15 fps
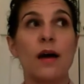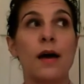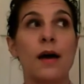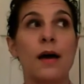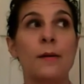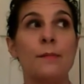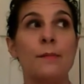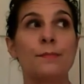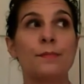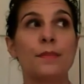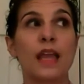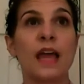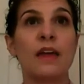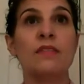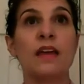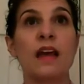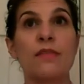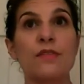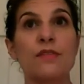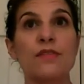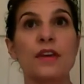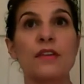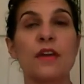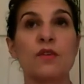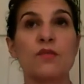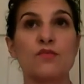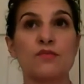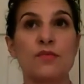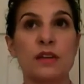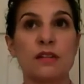And the other thing
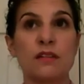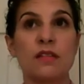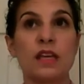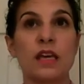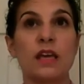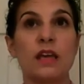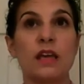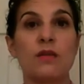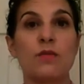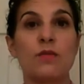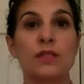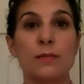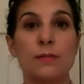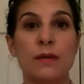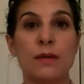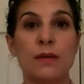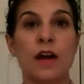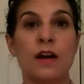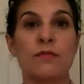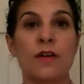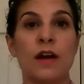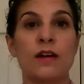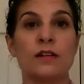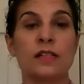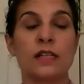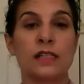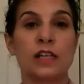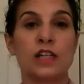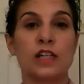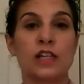that really was a big part of our
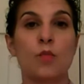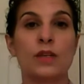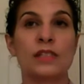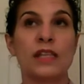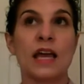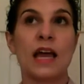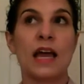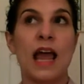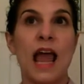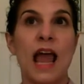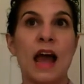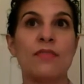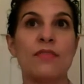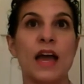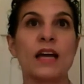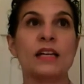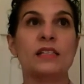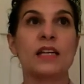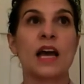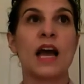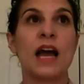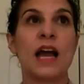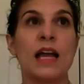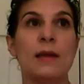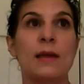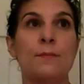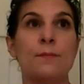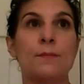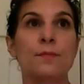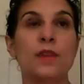decision was that at that
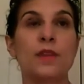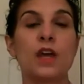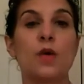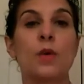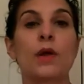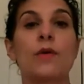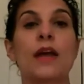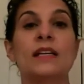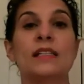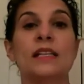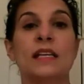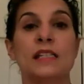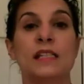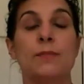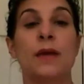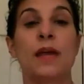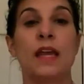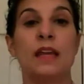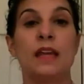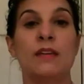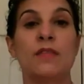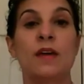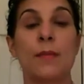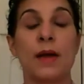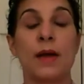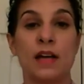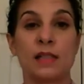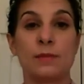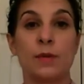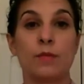time, we were anticipating that my
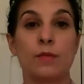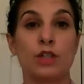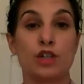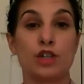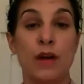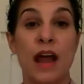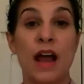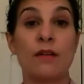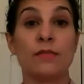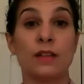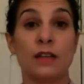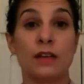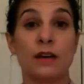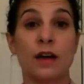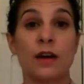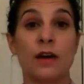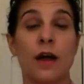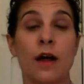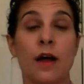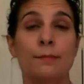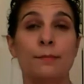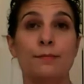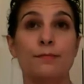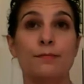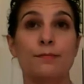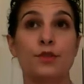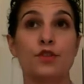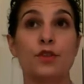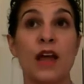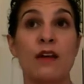husband would travel a
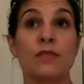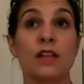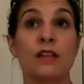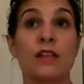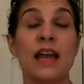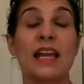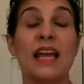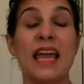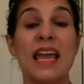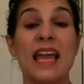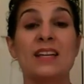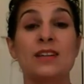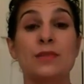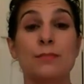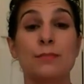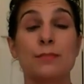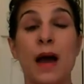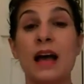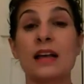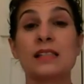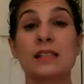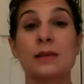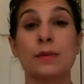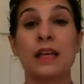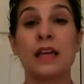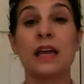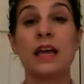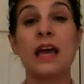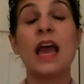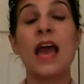lot and
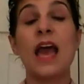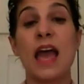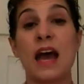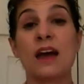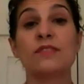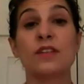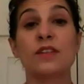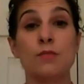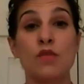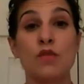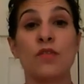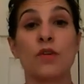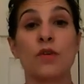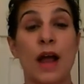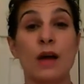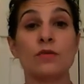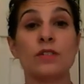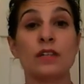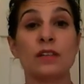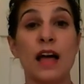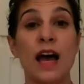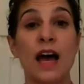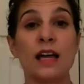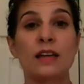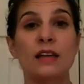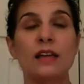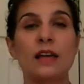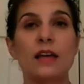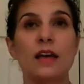possibly have to move around a lot